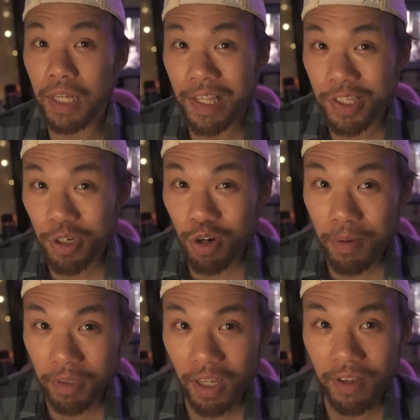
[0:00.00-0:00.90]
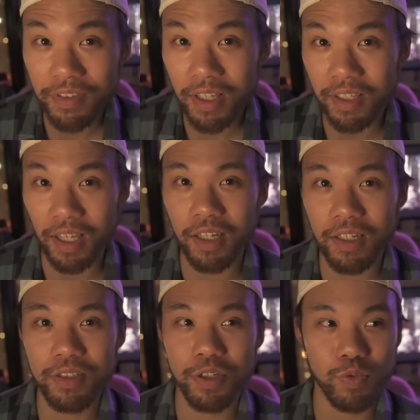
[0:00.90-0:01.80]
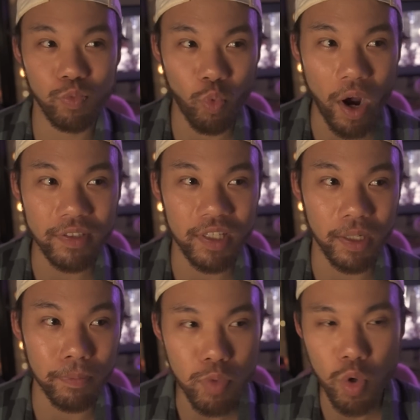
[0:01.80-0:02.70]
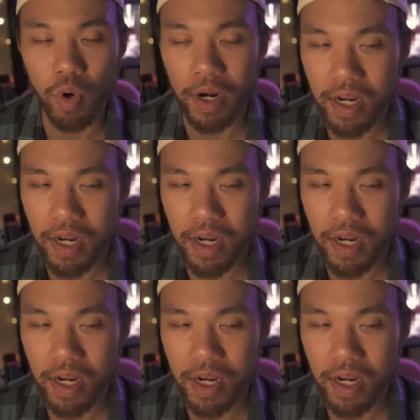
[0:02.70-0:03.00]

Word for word: and so I'm left at the end just wanting more.